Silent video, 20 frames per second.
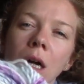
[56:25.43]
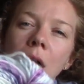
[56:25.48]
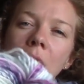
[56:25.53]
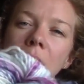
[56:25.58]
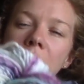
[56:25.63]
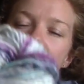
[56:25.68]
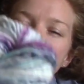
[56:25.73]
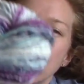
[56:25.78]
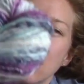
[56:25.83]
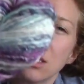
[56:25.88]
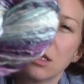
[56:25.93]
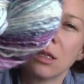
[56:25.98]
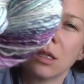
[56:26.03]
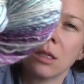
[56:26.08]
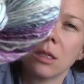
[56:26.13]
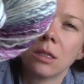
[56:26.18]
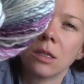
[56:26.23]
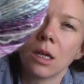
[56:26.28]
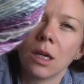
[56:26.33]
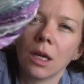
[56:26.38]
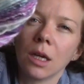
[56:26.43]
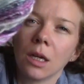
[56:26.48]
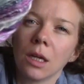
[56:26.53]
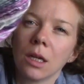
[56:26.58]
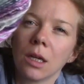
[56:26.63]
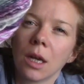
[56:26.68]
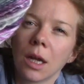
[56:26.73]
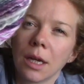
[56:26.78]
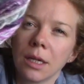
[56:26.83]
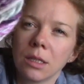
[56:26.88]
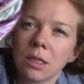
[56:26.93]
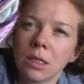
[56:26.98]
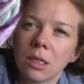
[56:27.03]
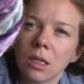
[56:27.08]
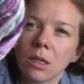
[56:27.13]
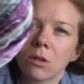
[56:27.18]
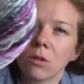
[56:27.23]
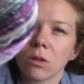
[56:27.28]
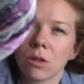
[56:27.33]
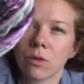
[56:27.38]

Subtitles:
because this is it in a singles